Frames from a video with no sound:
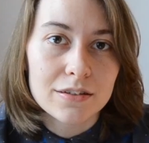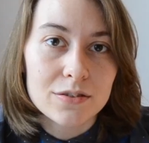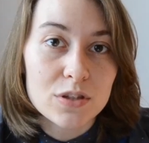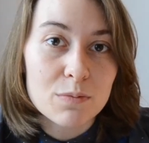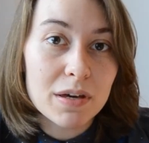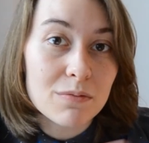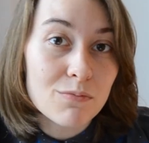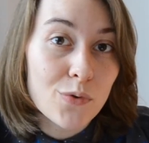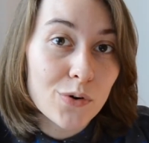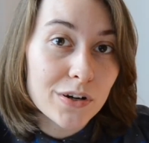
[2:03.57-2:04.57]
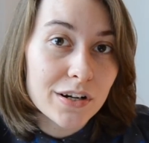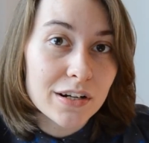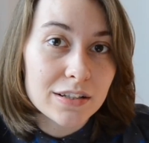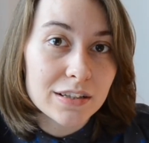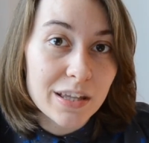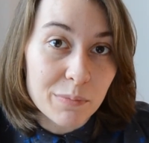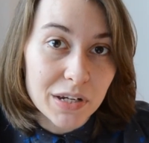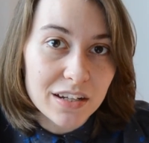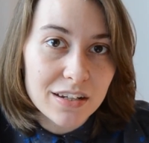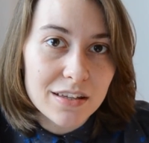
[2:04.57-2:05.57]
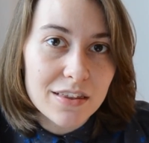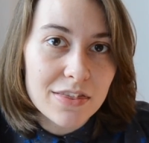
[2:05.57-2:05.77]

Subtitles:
So it's a bit more limited